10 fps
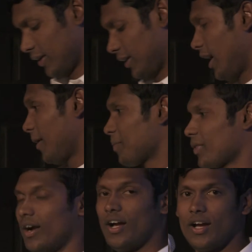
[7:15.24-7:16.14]
Yeah.
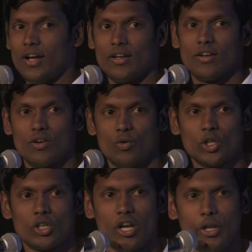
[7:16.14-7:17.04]
Uh,
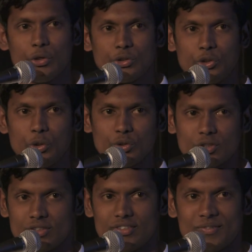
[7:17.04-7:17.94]
what color do you
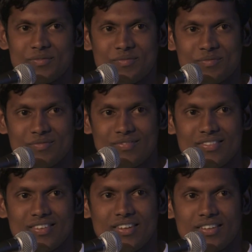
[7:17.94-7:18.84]
choose?
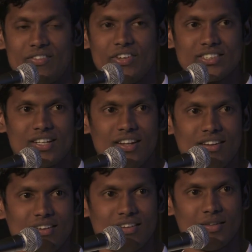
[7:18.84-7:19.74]
The first
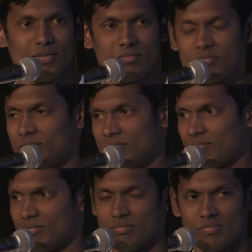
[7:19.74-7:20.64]
color?
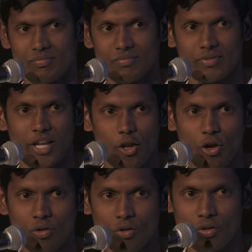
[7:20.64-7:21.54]

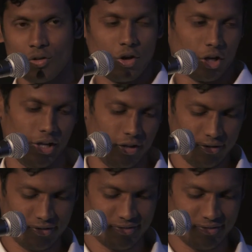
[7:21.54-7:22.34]
Yellow? Okay.